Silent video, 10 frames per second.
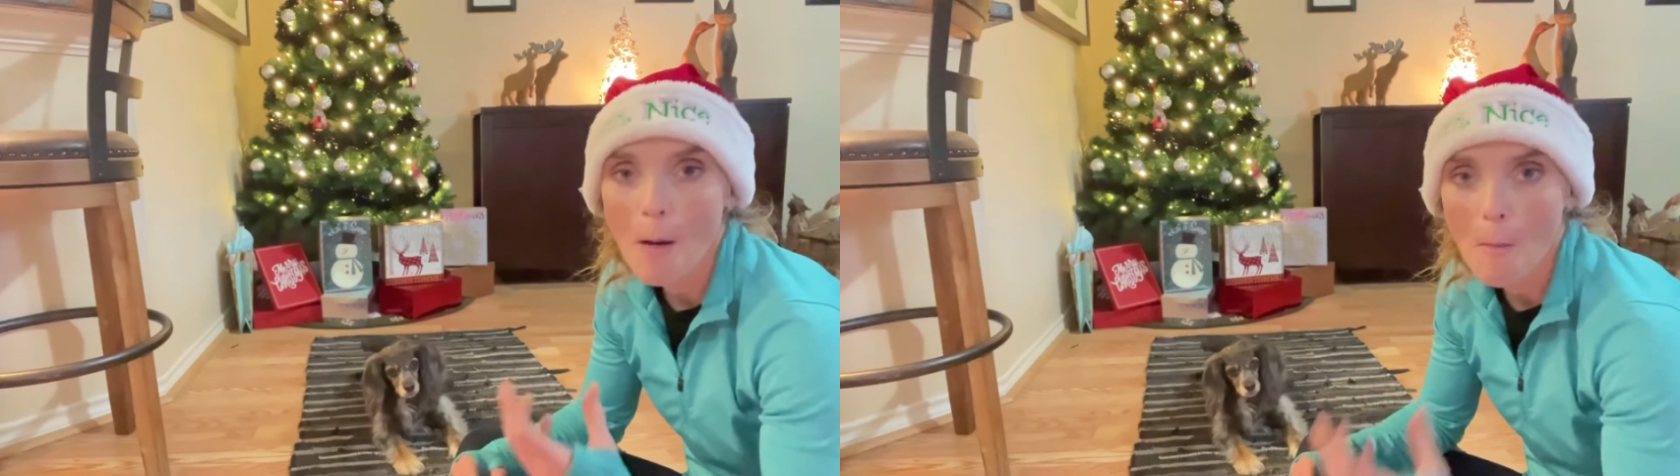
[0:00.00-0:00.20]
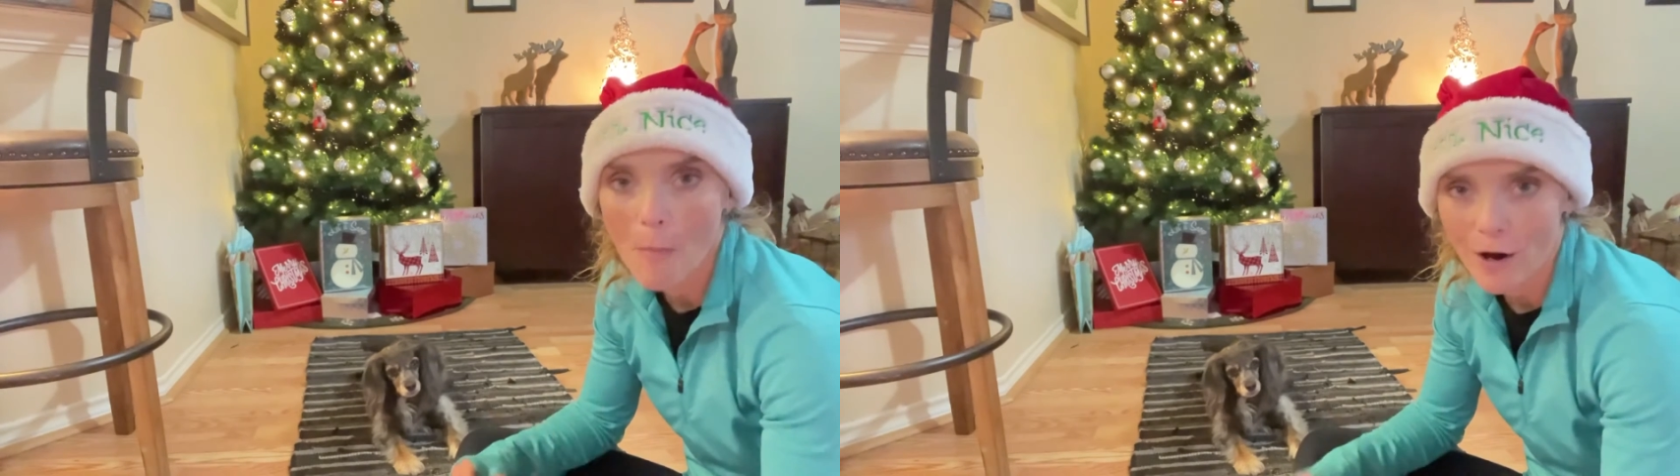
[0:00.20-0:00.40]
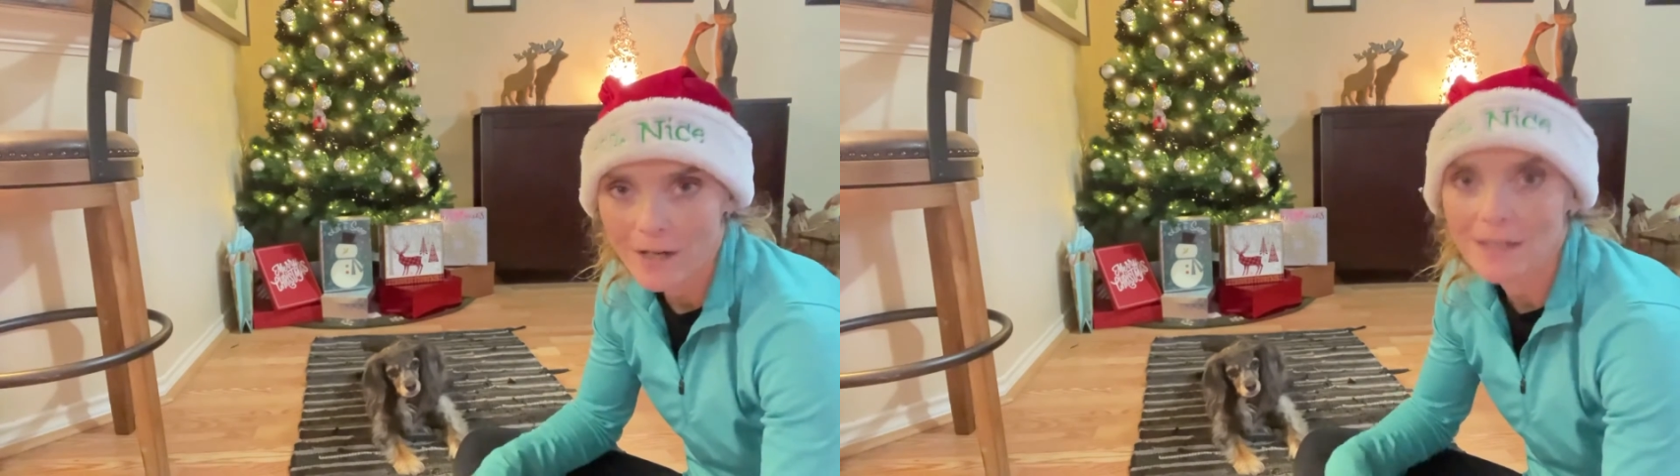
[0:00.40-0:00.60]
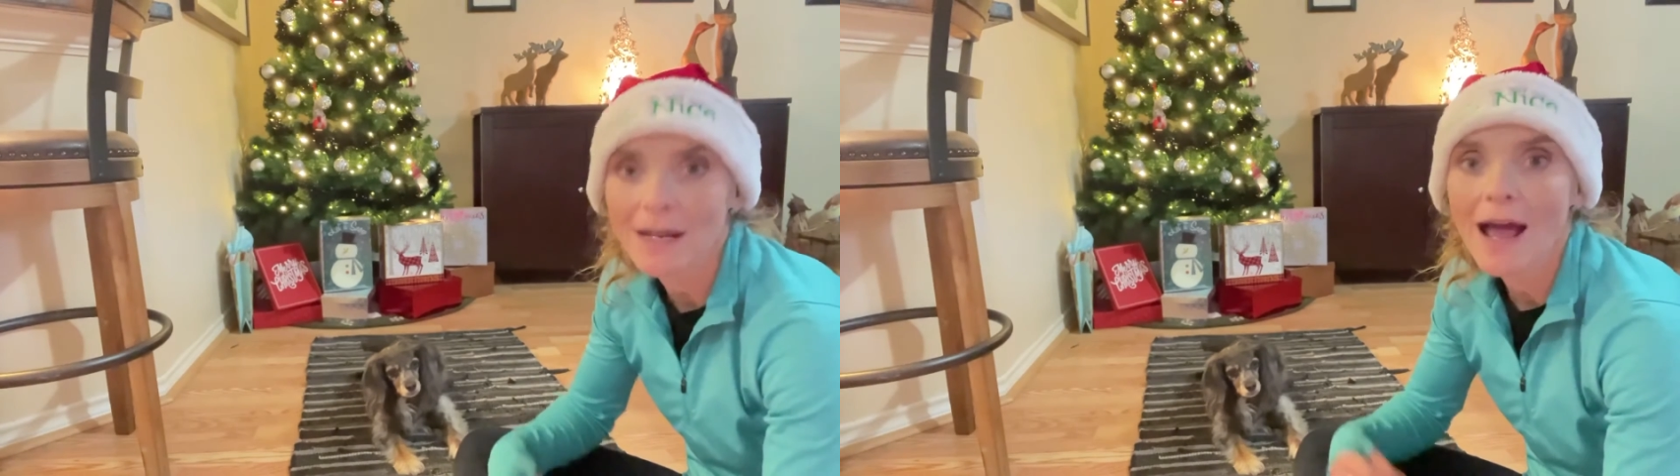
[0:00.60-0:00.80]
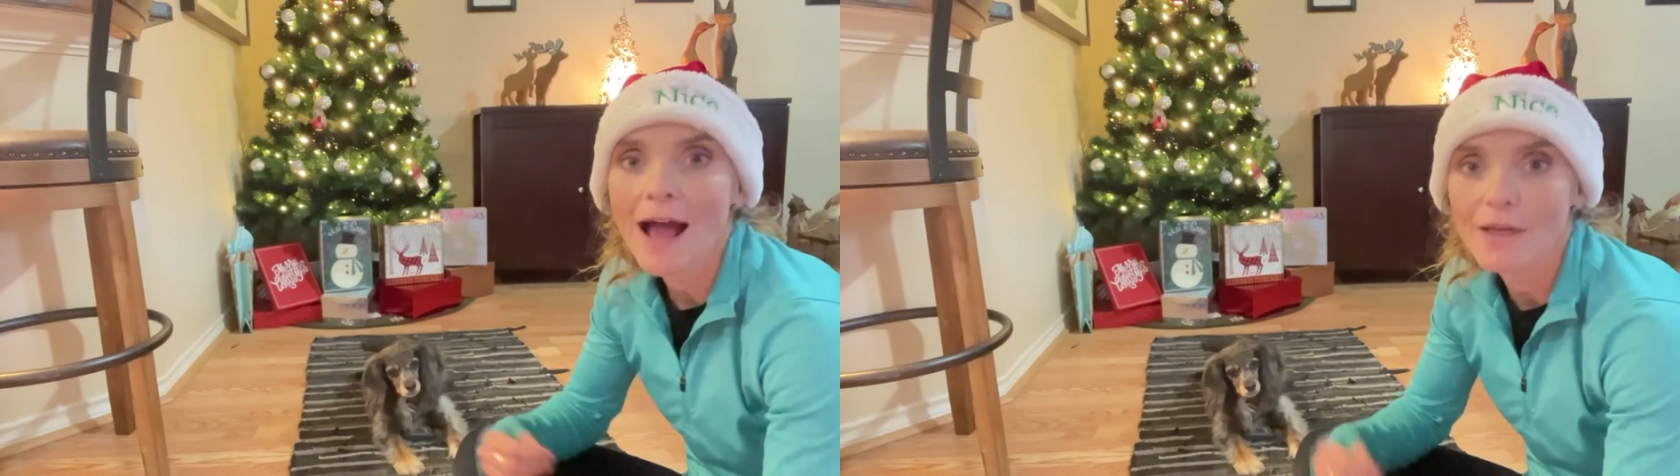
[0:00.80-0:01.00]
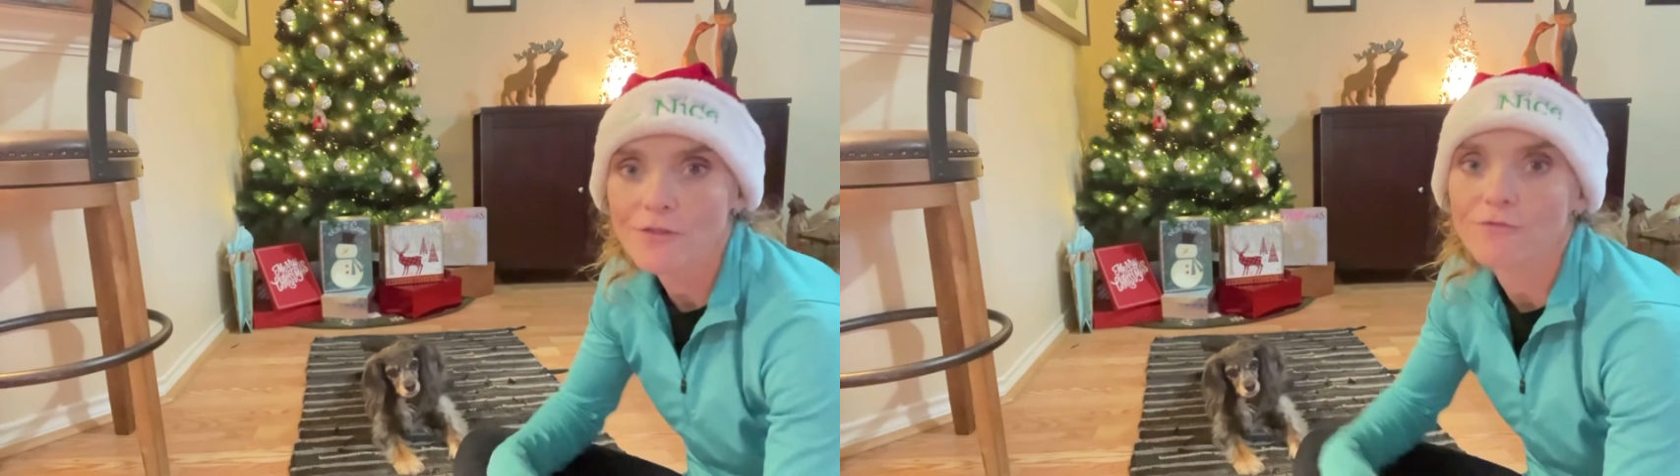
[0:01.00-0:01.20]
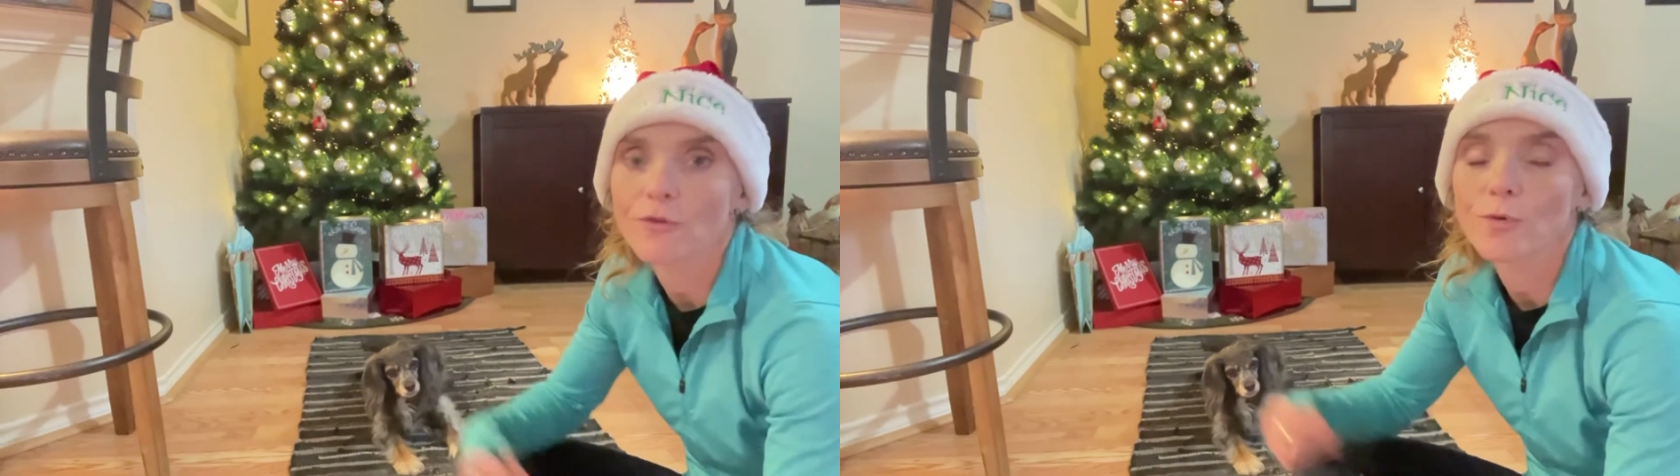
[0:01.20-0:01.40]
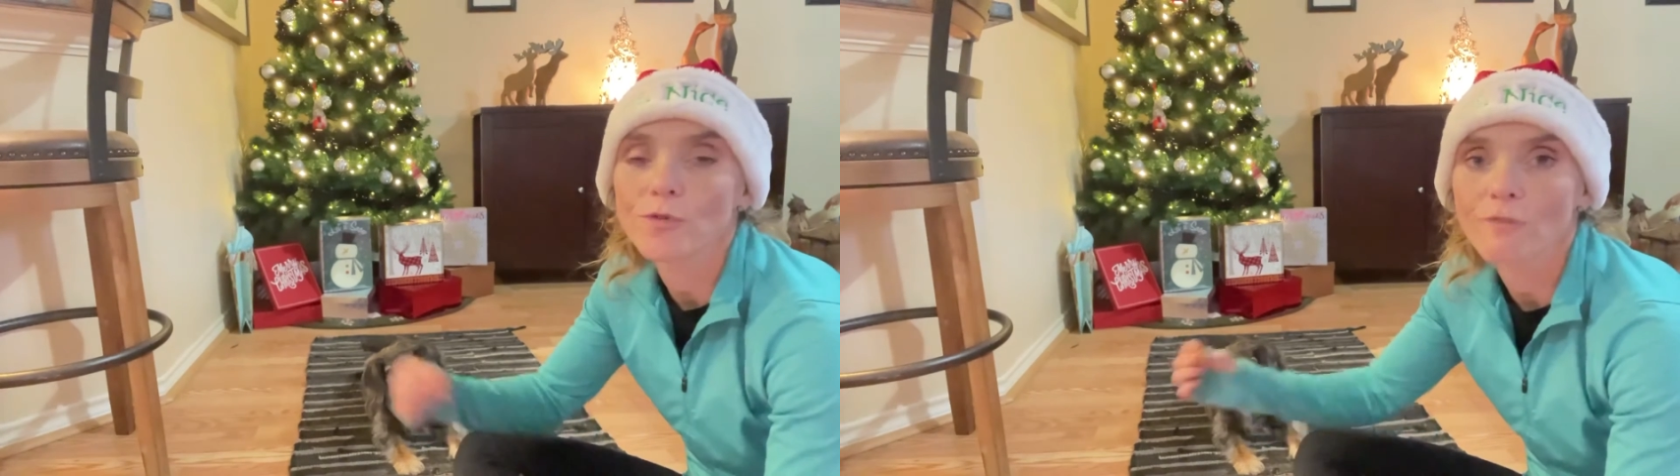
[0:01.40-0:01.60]
mark it, and
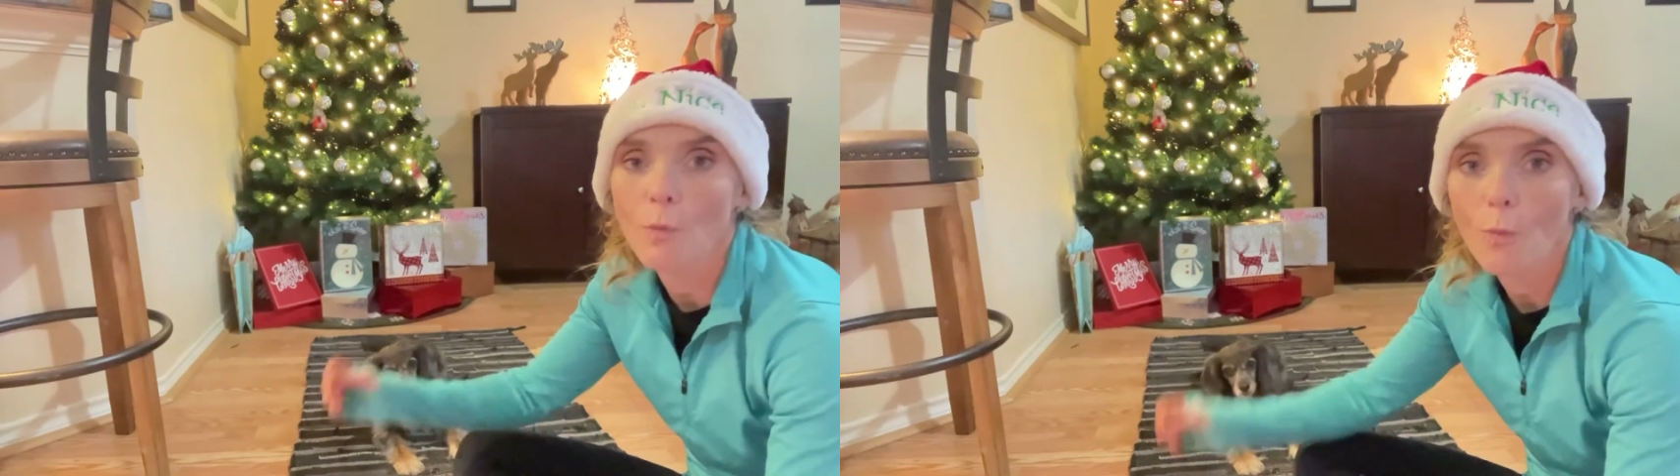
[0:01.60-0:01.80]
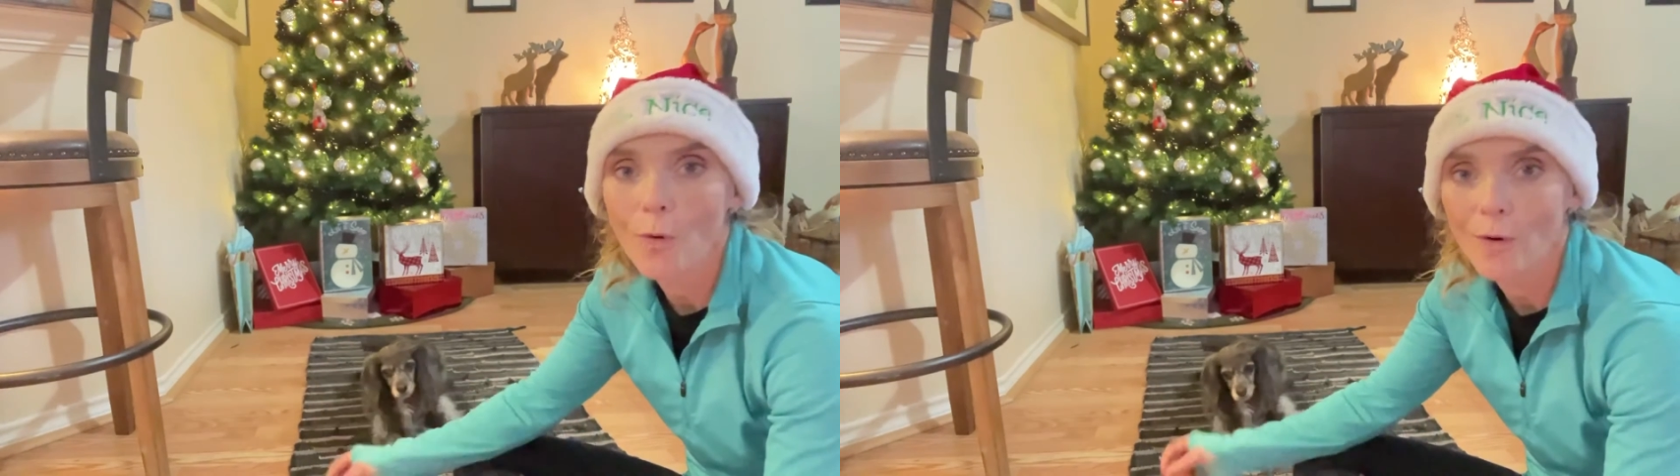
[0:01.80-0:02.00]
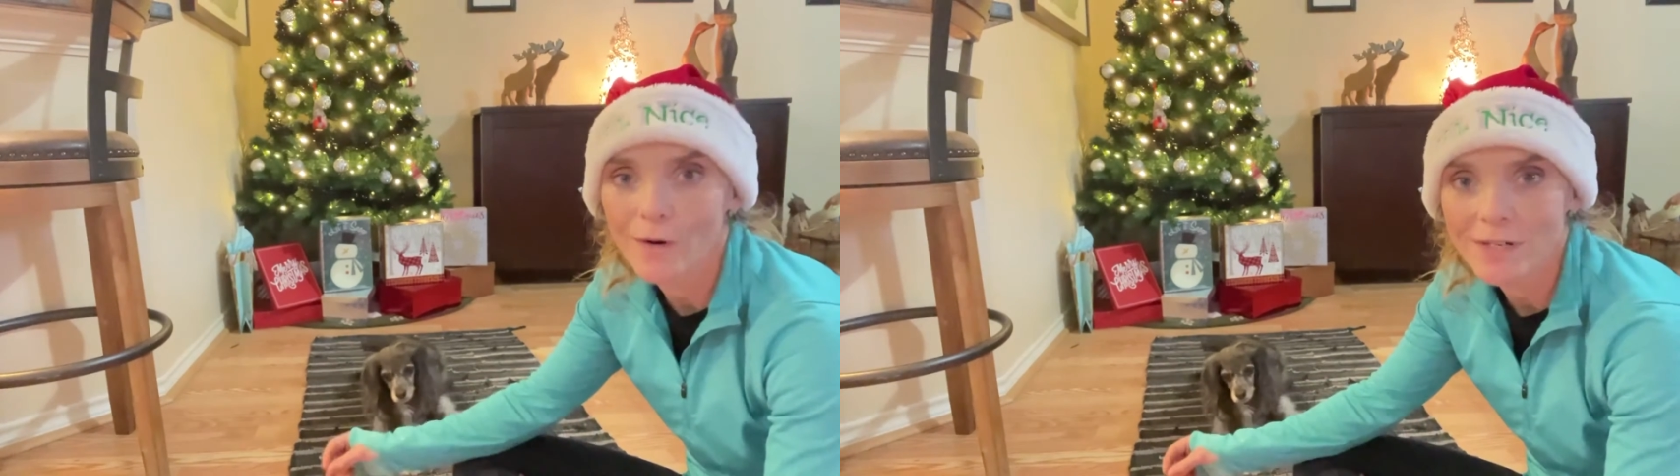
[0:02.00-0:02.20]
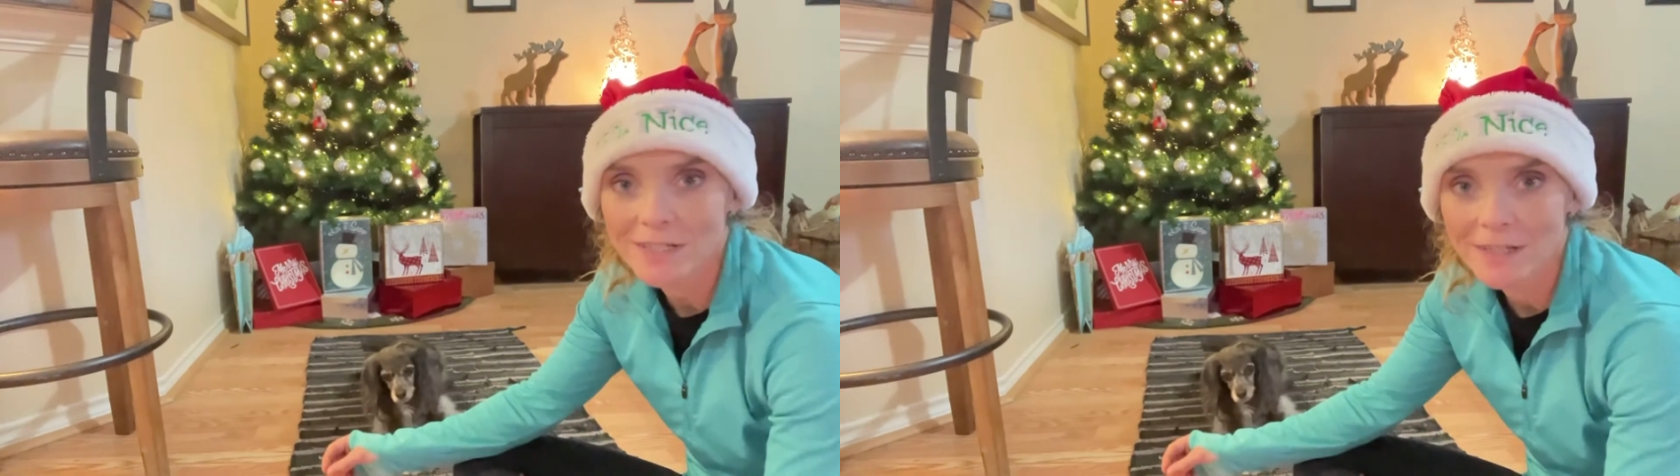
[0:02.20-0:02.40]
throw the reward